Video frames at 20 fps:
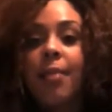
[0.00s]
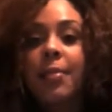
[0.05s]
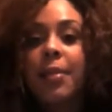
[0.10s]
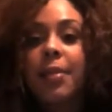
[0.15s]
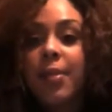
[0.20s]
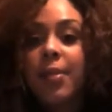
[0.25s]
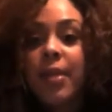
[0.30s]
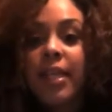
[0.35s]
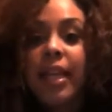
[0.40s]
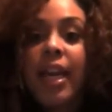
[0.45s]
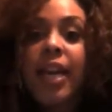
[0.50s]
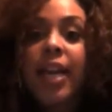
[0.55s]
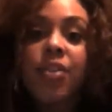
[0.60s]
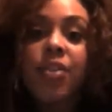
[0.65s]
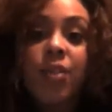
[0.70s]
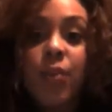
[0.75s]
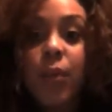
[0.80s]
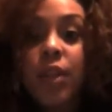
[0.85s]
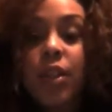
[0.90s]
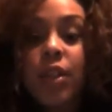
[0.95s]
So today I
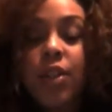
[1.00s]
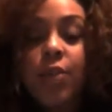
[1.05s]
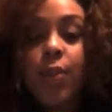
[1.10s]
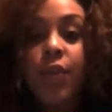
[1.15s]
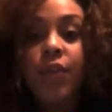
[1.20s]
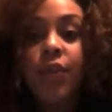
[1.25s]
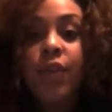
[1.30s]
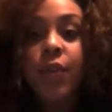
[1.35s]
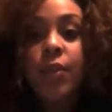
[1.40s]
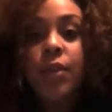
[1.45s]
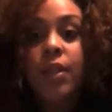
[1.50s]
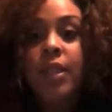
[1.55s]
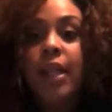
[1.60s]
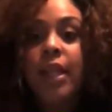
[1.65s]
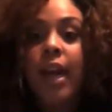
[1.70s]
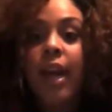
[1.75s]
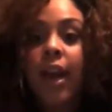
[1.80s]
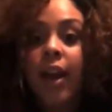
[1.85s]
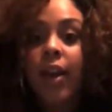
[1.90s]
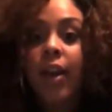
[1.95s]
just wanted to review this
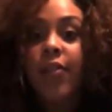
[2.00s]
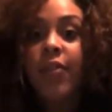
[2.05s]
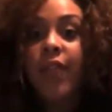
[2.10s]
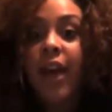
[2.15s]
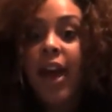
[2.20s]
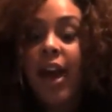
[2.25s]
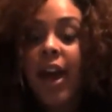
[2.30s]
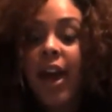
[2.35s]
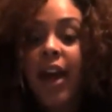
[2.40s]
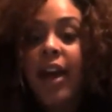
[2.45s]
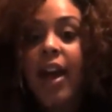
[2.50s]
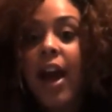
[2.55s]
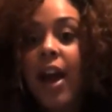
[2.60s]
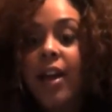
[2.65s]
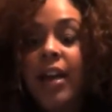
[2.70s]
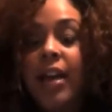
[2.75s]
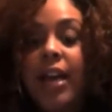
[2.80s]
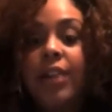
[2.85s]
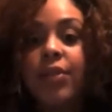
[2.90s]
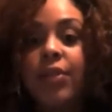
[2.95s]
hair that I
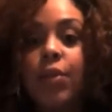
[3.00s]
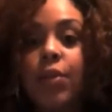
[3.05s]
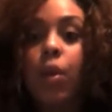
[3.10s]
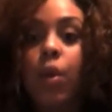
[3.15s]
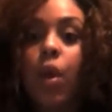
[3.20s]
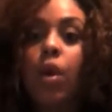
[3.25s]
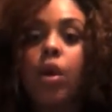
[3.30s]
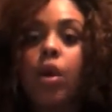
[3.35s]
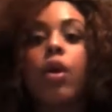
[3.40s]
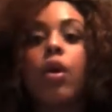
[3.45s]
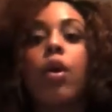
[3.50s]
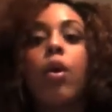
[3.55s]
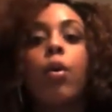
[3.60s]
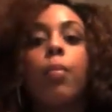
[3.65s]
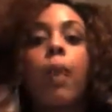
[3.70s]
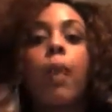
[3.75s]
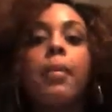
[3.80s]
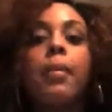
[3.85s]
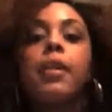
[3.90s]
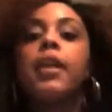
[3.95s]
got not too long ago,
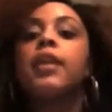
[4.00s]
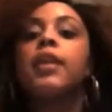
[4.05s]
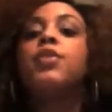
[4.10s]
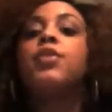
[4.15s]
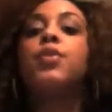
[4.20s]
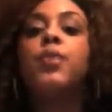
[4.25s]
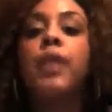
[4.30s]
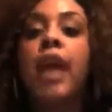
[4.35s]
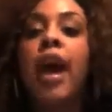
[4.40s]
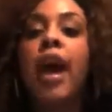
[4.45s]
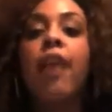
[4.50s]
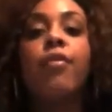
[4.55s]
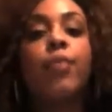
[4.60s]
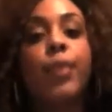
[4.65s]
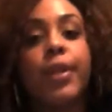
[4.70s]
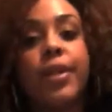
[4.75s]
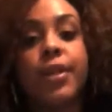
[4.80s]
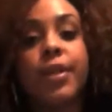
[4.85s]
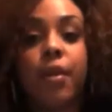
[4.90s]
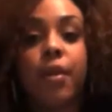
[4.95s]
probably like 2.5
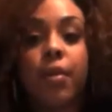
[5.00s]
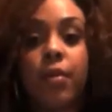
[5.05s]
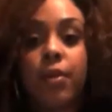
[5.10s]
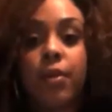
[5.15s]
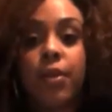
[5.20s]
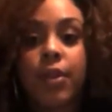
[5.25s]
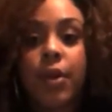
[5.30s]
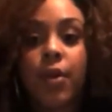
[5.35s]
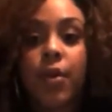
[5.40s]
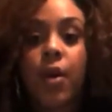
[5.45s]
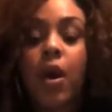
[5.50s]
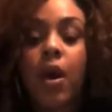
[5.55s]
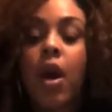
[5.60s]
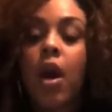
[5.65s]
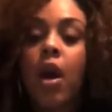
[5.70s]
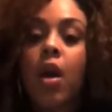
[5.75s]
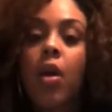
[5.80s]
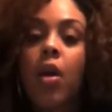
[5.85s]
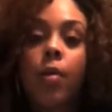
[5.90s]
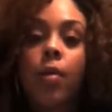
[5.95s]
weeks ago or so,
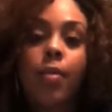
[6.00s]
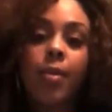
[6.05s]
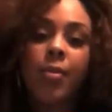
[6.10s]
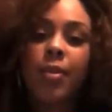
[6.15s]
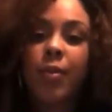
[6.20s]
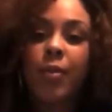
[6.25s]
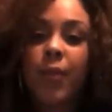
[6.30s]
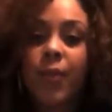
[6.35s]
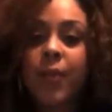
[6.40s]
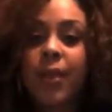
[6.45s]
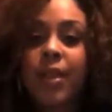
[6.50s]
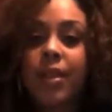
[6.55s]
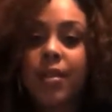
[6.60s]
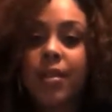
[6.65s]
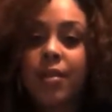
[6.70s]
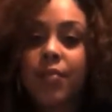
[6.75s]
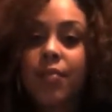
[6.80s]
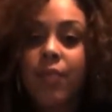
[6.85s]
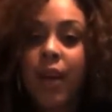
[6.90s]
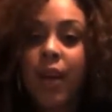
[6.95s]
or maybe 3
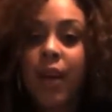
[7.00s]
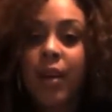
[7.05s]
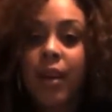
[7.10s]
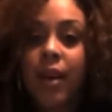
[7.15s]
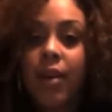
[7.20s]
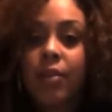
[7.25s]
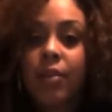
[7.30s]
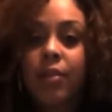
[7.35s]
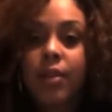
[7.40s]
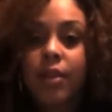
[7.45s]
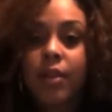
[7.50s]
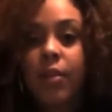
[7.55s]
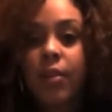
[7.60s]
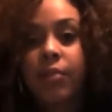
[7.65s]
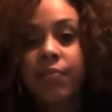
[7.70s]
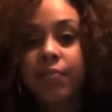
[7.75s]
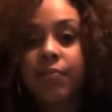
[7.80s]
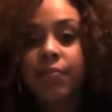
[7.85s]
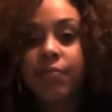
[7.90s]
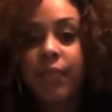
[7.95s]
weeks right now,
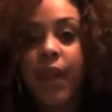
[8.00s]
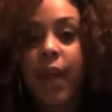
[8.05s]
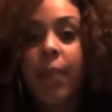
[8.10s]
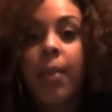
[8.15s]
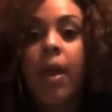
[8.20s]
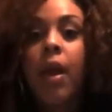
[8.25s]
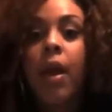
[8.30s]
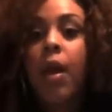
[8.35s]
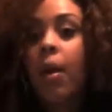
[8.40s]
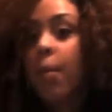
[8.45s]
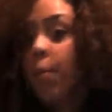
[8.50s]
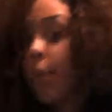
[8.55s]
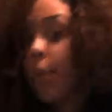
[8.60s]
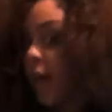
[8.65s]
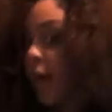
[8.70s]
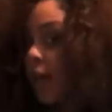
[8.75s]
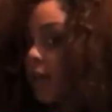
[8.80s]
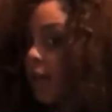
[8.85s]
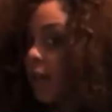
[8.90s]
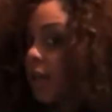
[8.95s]
so yeah.
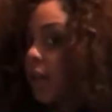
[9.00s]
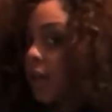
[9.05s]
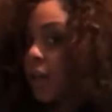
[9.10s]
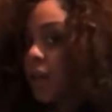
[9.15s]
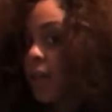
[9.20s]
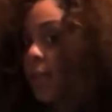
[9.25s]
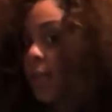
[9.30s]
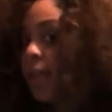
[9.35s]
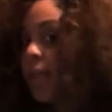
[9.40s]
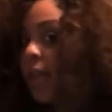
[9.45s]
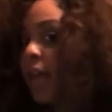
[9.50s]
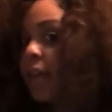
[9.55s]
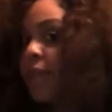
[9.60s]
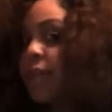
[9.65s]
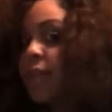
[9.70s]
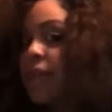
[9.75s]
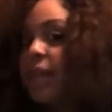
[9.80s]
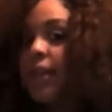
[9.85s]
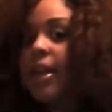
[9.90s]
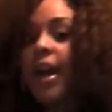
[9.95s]
But her name is
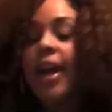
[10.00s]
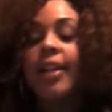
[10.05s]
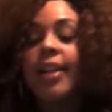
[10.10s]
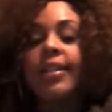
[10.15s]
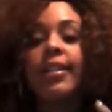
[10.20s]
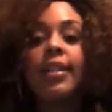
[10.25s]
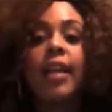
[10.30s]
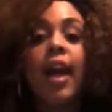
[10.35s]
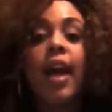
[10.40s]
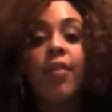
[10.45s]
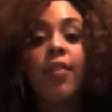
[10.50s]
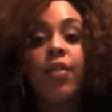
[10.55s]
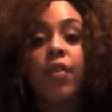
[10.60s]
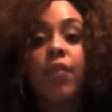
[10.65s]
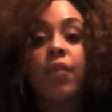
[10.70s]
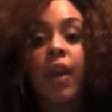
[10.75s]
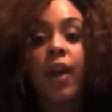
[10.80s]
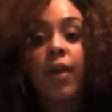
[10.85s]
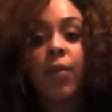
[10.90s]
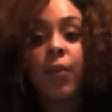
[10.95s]
Irene. I did have the
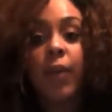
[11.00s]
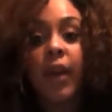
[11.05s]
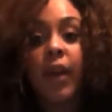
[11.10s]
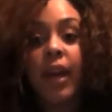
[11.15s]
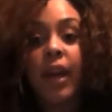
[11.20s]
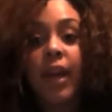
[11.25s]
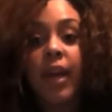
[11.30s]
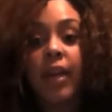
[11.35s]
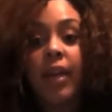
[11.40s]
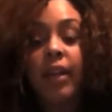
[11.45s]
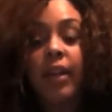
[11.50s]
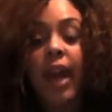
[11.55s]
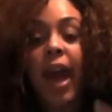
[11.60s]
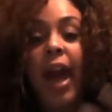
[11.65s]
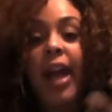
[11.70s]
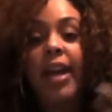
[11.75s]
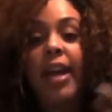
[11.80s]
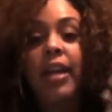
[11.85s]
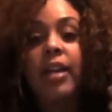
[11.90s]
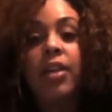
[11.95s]
red wig that
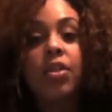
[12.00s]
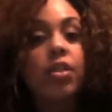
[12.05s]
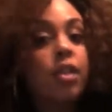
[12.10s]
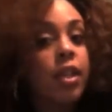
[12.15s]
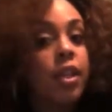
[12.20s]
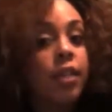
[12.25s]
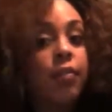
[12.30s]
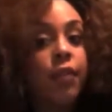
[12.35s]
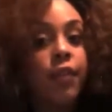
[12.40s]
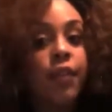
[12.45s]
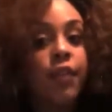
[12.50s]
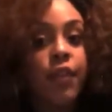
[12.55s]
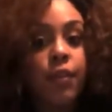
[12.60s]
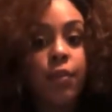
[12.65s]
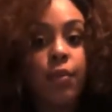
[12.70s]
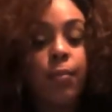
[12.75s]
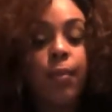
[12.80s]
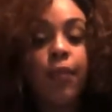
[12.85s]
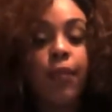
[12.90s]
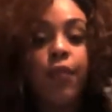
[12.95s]
I initially
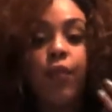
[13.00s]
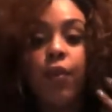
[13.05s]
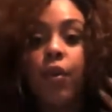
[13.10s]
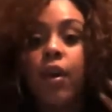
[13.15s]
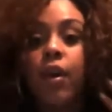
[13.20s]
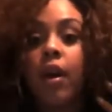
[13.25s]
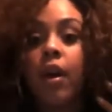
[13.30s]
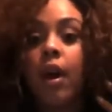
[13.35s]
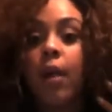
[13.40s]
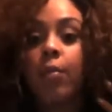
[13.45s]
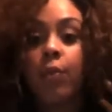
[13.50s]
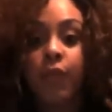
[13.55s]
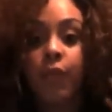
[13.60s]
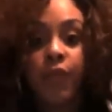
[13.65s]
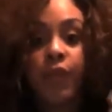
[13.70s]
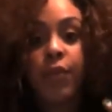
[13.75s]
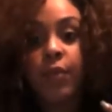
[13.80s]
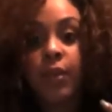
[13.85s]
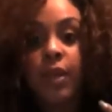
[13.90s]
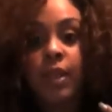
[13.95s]
reviewed before I'm
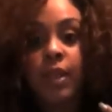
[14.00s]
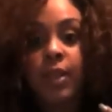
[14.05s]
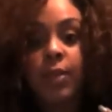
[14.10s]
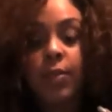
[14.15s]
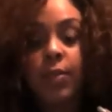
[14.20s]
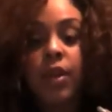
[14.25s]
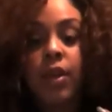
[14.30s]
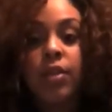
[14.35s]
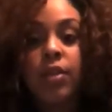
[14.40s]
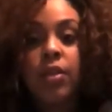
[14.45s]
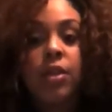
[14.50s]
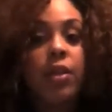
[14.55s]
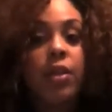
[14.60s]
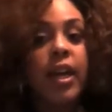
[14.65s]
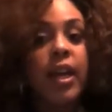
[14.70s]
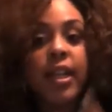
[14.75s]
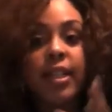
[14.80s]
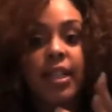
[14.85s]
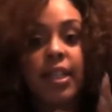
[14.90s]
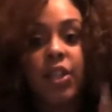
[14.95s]
reviewing this one, so you
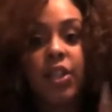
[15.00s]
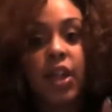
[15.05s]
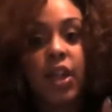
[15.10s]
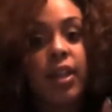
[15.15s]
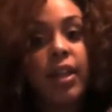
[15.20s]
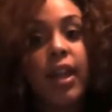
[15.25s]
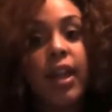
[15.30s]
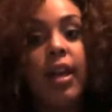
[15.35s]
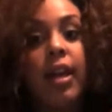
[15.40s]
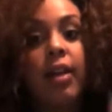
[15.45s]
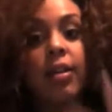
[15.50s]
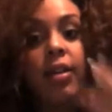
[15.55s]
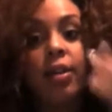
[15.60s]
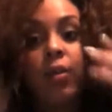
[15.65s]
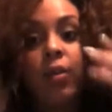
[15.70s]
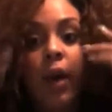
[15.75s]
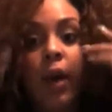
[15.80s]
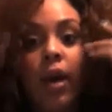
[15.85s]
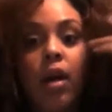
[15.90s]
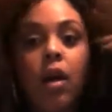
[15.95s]
guys can check that out
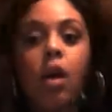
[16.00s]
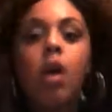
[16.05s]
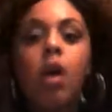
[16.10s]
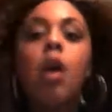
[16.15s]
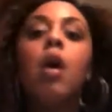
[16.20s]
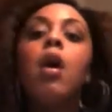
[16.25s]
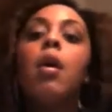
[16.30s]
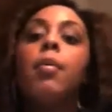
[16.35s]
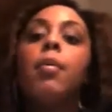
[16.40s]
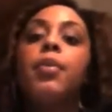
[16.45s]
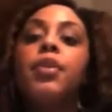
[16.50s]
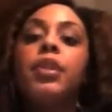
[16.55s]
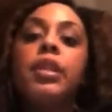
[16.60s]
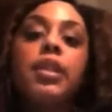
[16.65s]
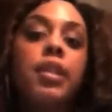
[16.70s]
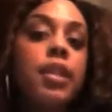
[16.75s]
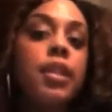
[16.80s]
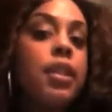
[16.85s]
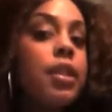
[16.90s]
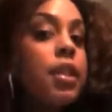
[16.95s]
as well. But
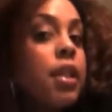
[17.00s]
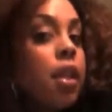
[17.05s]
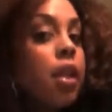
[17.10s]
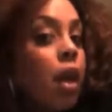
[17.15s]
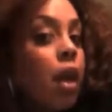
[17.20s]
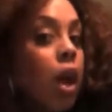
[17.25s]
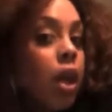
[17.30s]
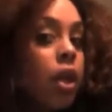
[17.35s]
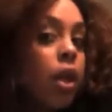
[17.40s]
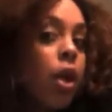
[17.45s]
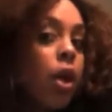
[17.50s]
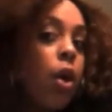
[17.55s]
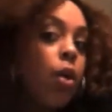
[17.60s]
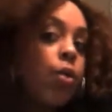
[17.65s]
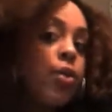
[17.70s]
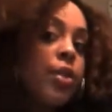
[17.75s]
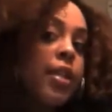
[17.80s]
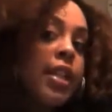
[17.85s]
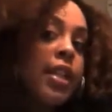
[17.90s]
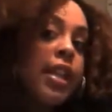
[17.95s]
this is in a color
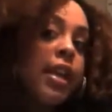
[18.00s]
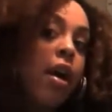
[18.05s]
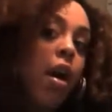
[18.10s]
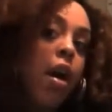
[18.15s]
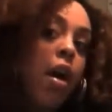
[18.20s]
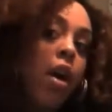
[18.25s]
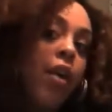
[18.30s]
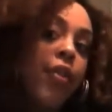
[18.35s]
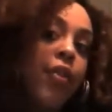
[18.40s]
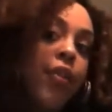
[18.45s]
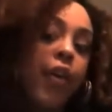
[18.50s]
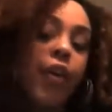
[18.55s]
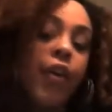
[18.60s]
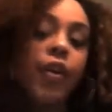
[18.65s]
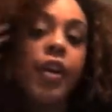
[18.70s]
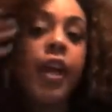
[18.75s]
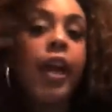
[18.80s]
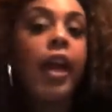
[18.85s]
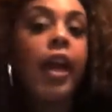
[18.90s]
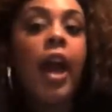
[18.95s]
code
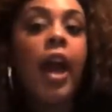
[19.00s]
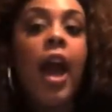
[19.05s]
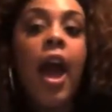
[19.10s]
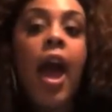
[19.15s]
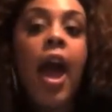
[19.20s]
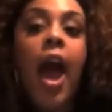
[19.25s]
DR30.